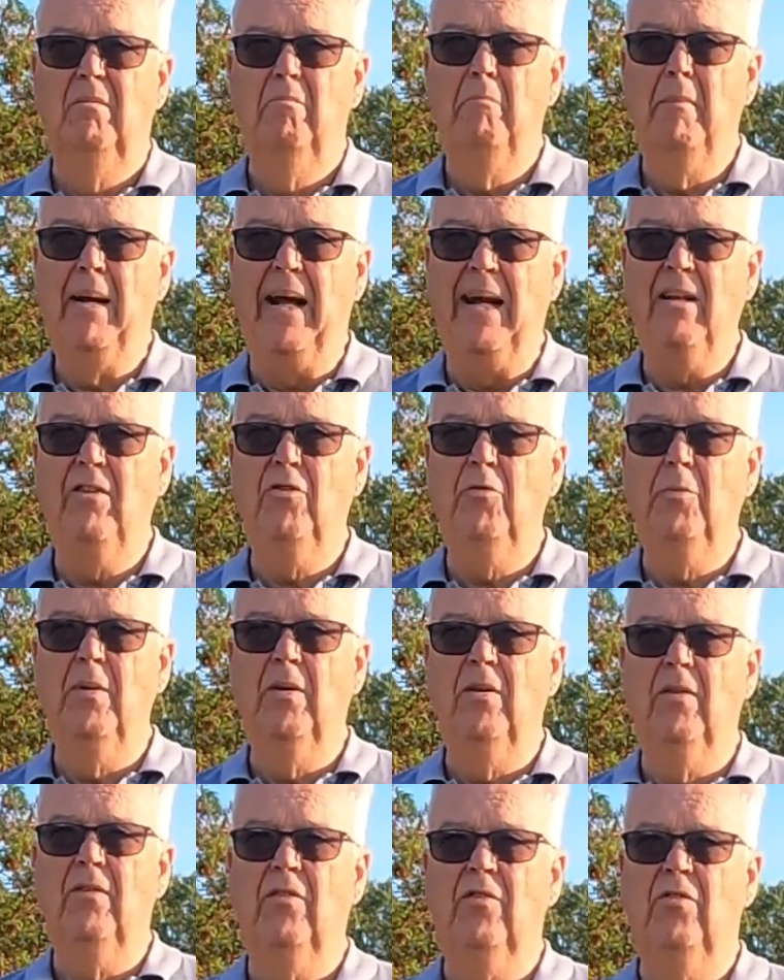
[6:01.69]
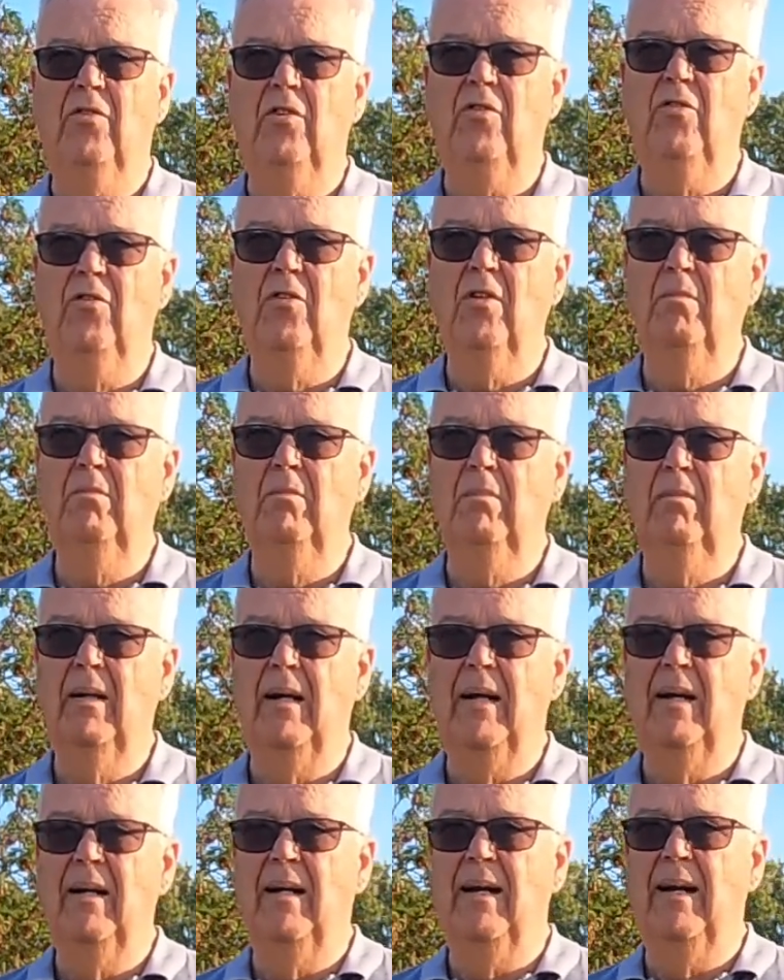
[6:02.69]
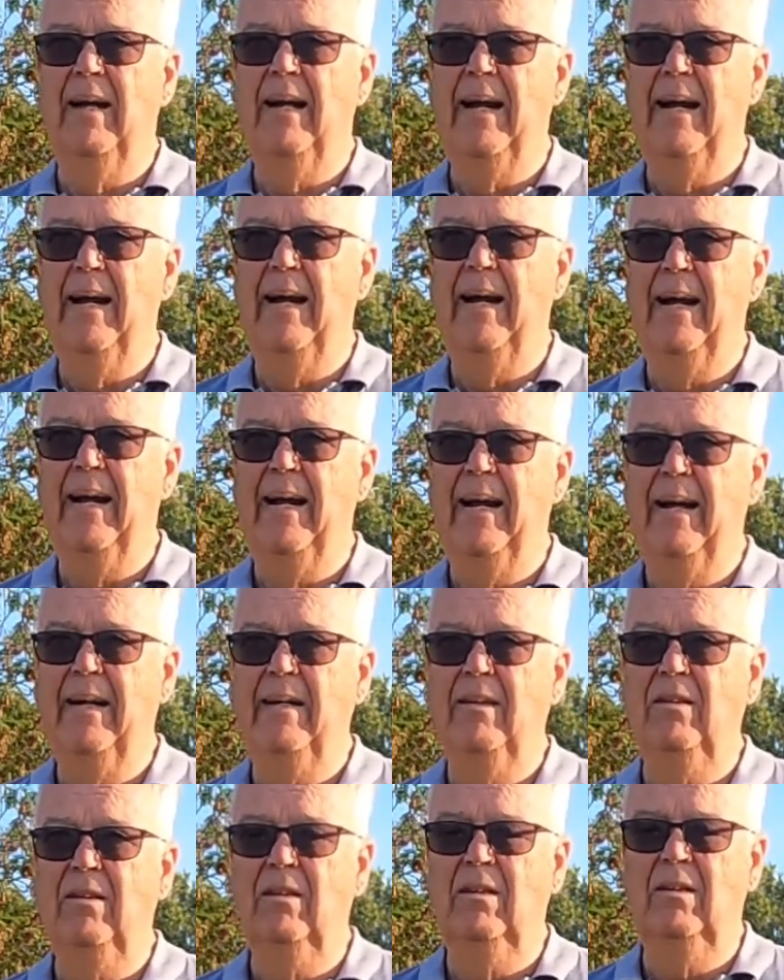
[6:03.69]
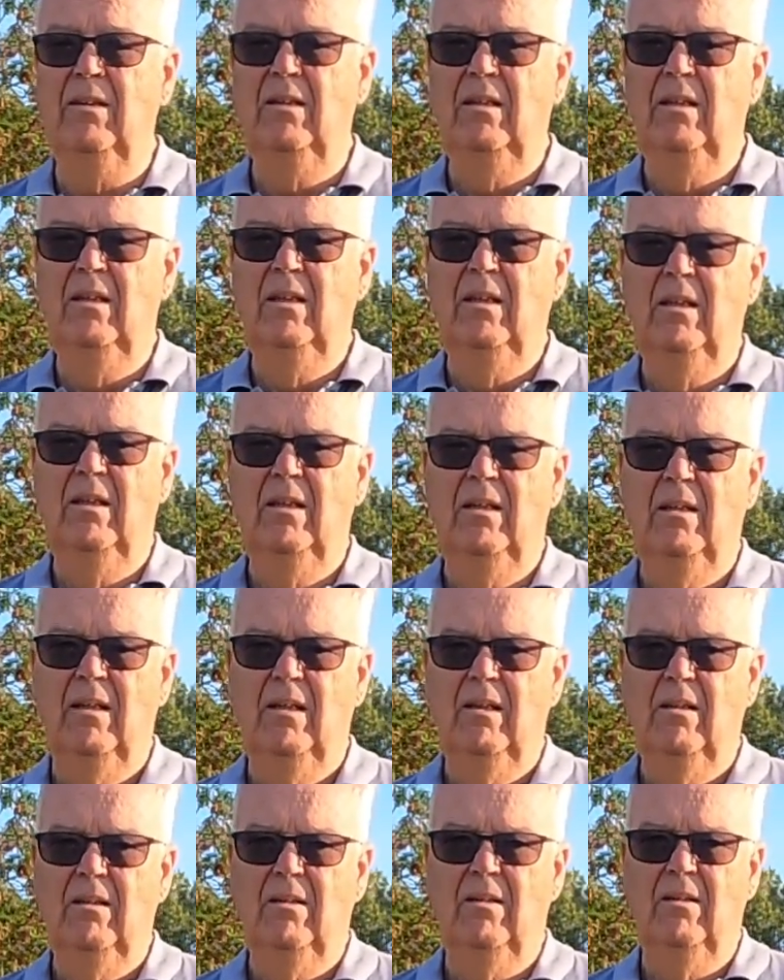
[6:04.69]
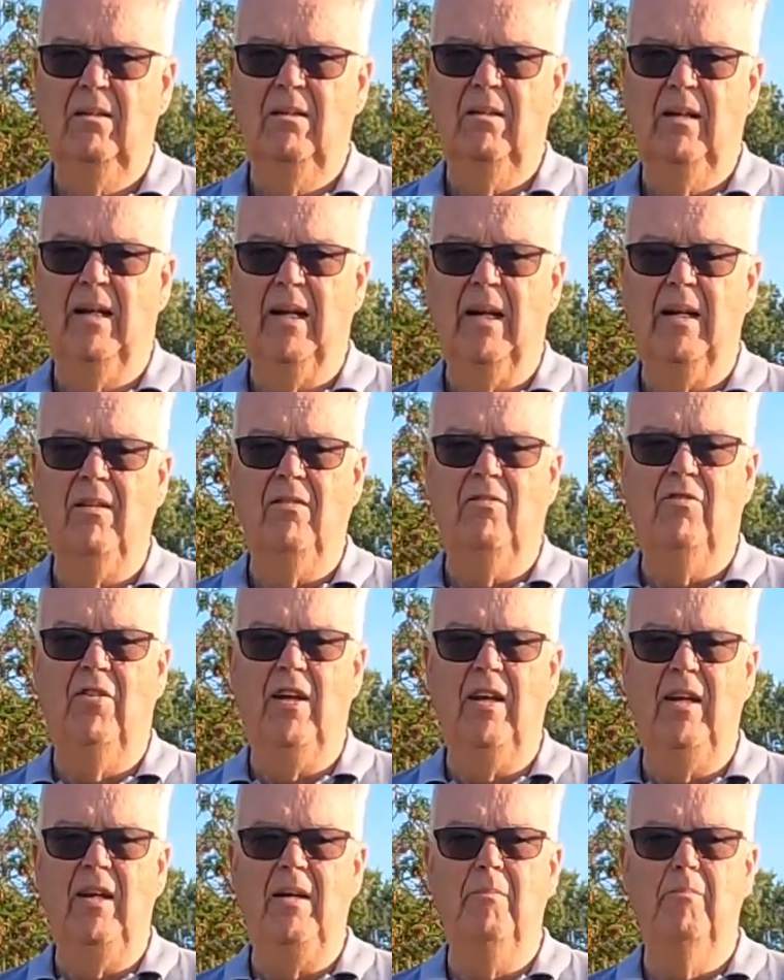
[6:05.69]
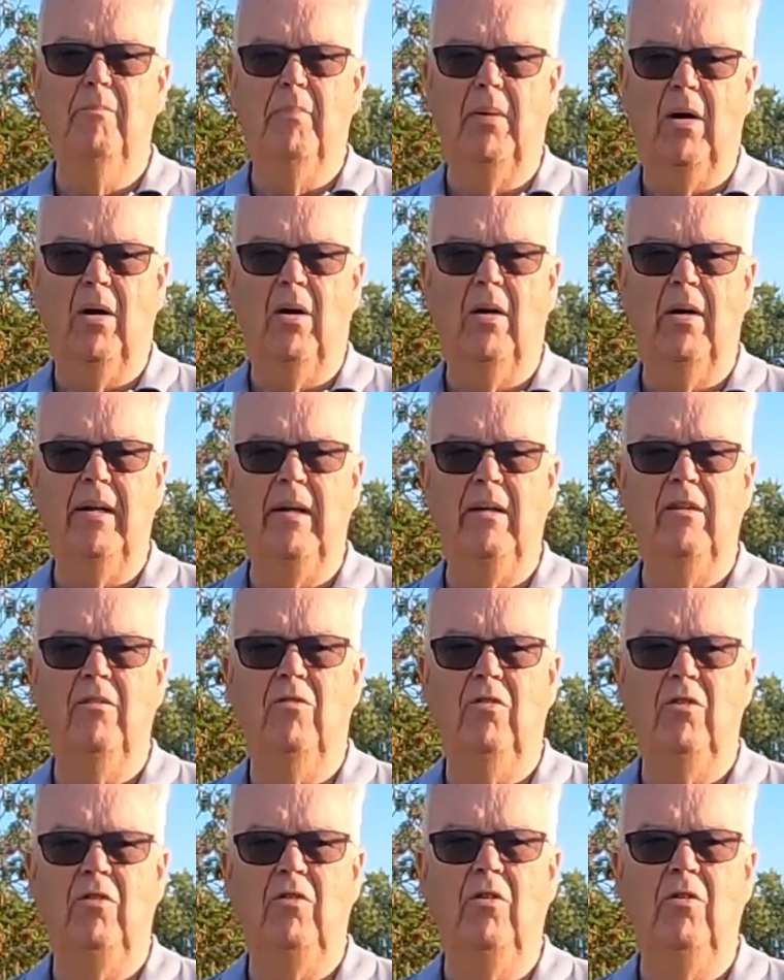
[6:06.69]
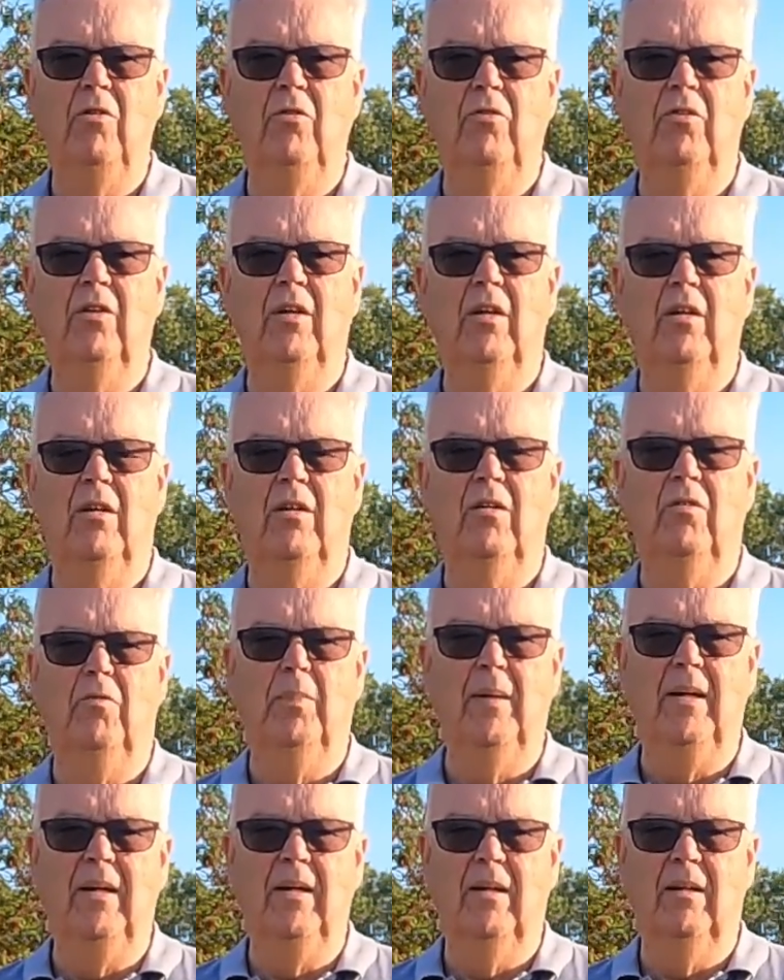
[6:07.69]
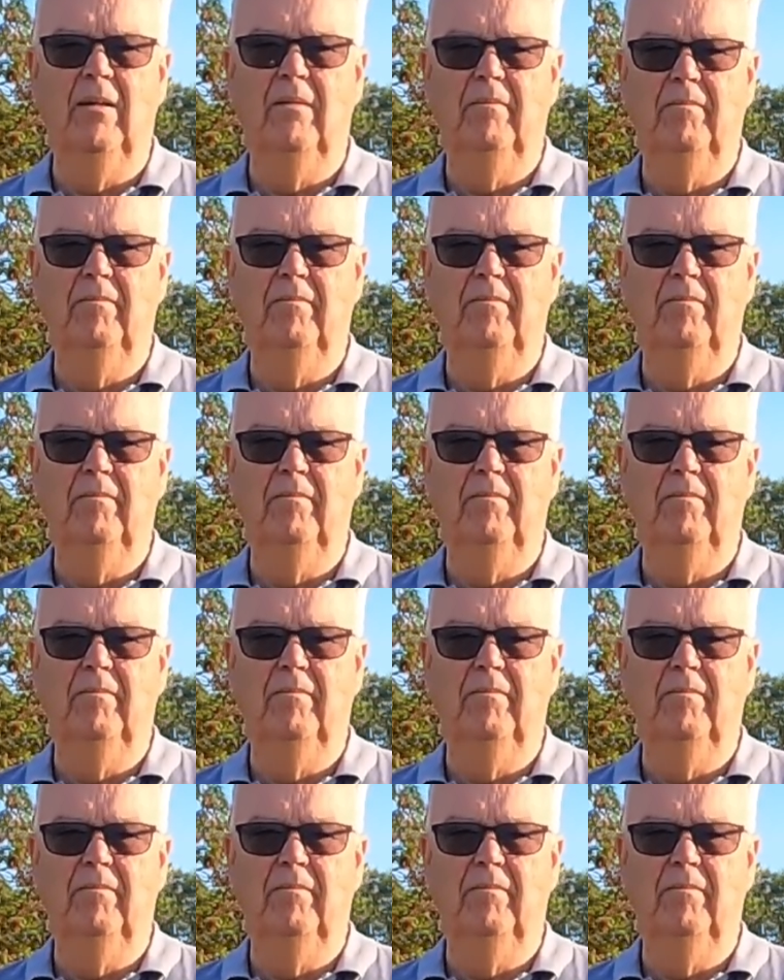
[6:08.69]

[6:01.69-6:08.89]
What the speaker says: management of the system and getting team buy-in to using it has been